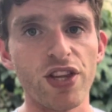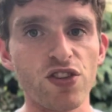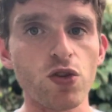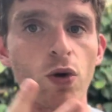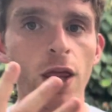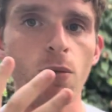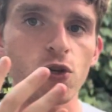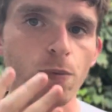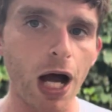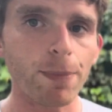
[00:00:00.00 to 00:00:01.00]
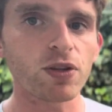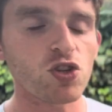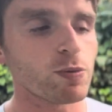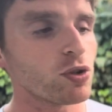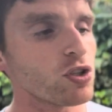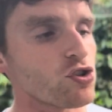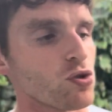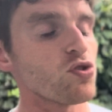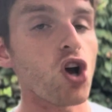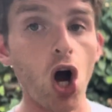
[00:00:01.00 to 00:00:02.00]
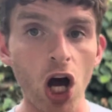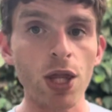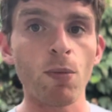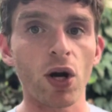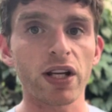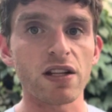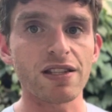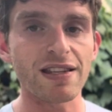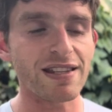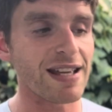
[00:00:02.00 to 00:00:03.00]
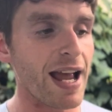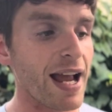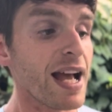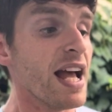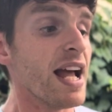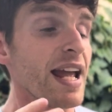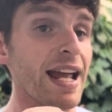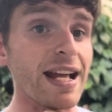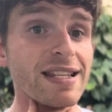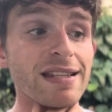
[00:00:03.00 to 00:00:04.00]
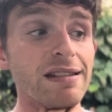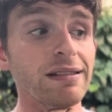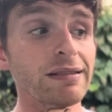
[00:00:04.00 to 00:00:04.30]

This is one of the most popular stability shoes on the market to this day. It's